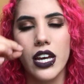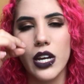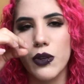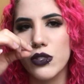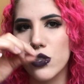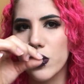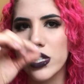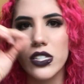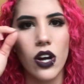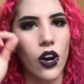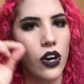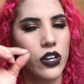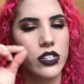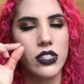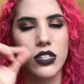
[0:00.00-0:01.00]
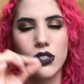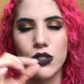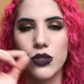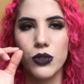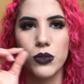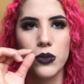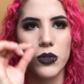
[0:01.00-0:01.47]
It was always hard
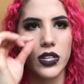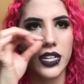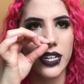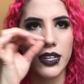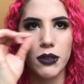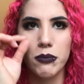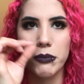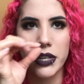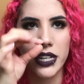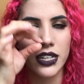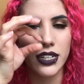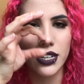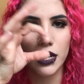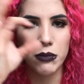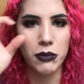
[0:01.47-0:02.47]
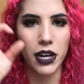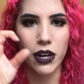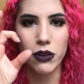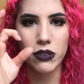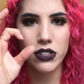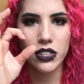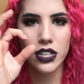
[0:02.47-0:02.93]
to like make it come
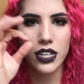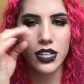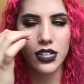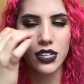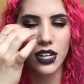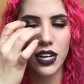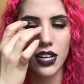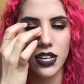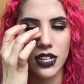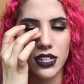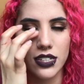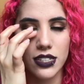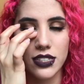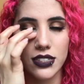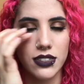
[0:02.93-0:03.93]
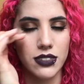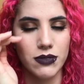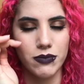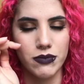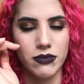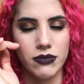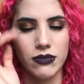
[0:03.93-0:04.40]
out again,
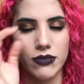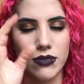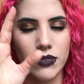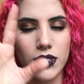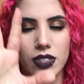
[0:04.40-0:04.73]
and